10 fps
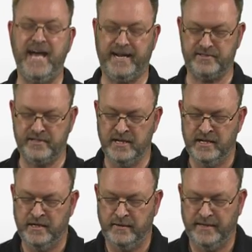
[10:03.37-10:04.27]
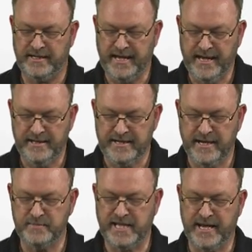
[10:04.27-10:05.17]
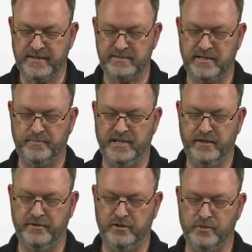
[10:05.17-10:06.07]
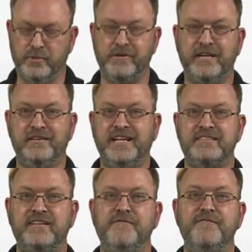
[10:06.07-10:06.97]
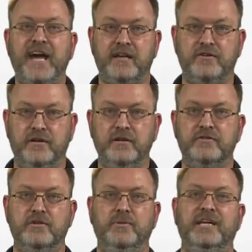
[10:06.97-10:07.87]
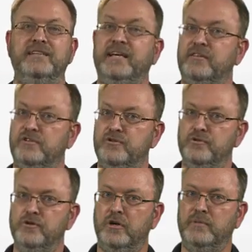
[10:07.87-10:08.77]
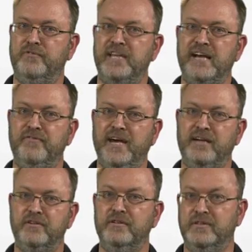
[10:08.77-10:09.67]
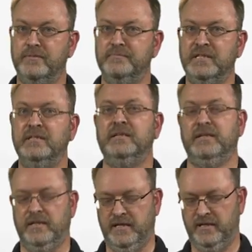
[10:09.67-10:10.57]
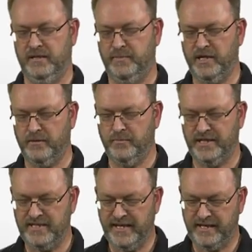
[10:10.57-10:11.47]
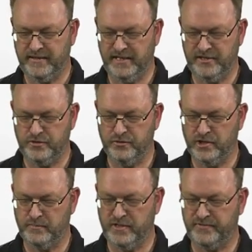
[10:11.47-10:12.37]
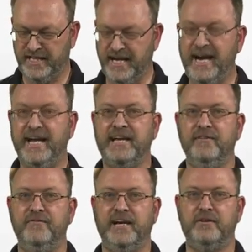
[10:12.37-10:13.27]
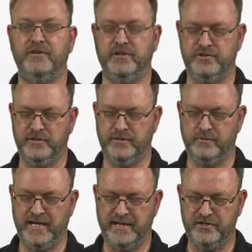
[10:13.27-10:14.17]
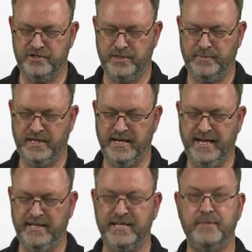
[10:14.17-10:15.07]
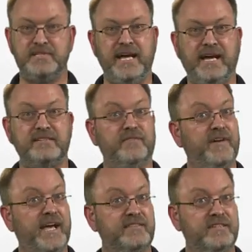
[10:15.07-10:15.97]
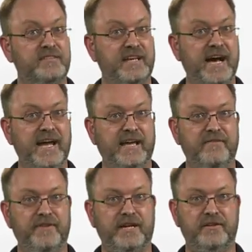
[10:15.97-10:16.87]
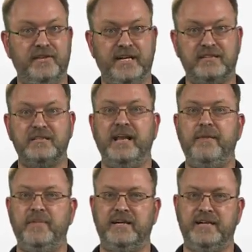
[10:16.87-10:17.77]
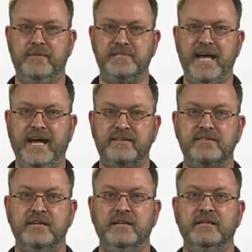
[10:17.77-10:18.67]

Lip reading: x. Right? A times x up there in the numerator, that's a vector, so we can take the 2 norm of that vector, and in the bottom we take the 2 norm of the eigenvector. You see the relationship here, a times x. If x is an eigenvector, that is lambda times x.